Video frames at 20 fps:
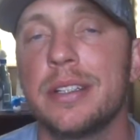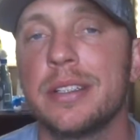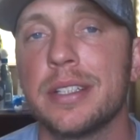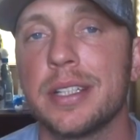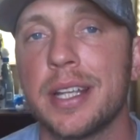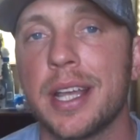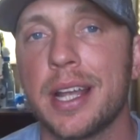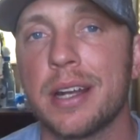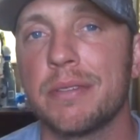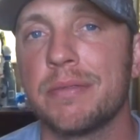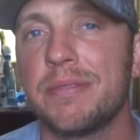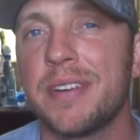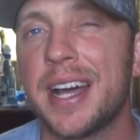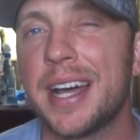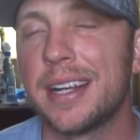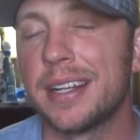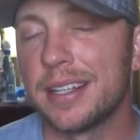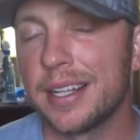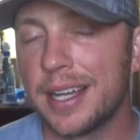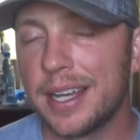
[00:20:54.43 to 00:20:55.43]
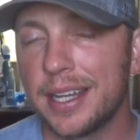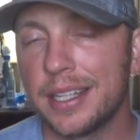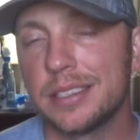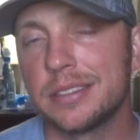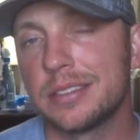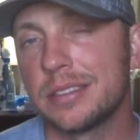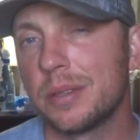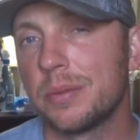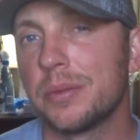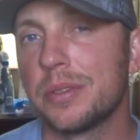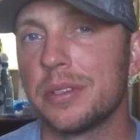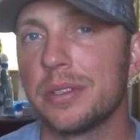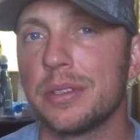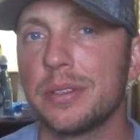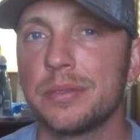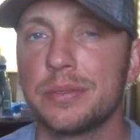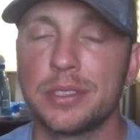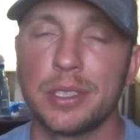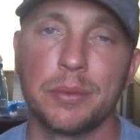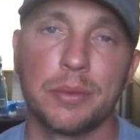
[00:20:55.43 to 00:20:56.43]
to kind of finalize some
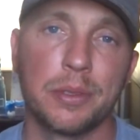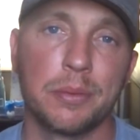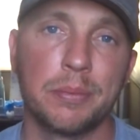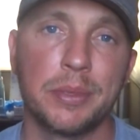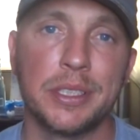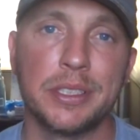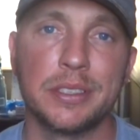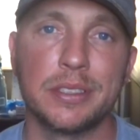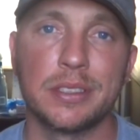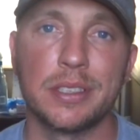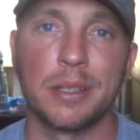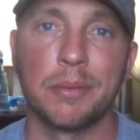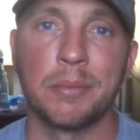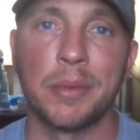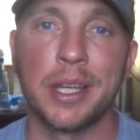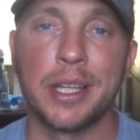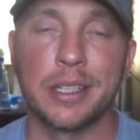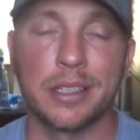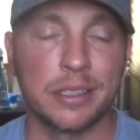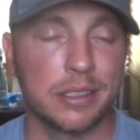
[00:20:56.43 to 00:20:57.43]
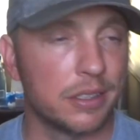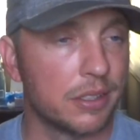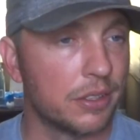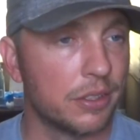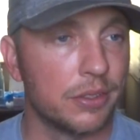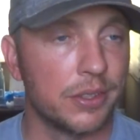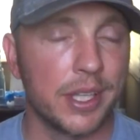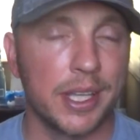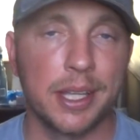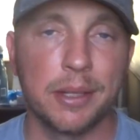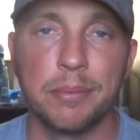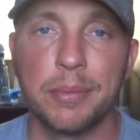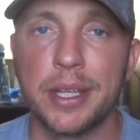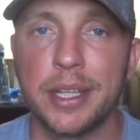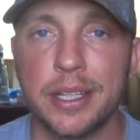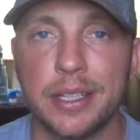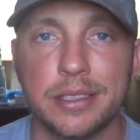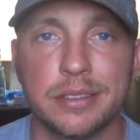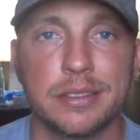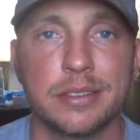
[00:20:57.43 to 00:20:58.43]
of the pieces I'm making, do the
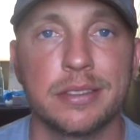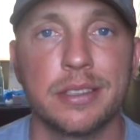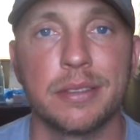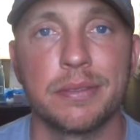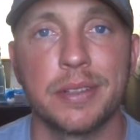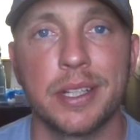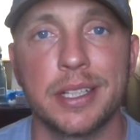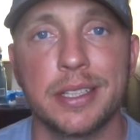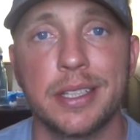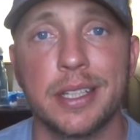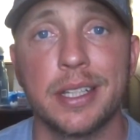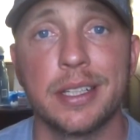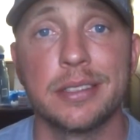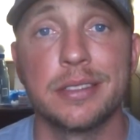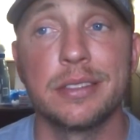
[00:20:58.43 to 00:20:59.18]
headbands and stuff like that.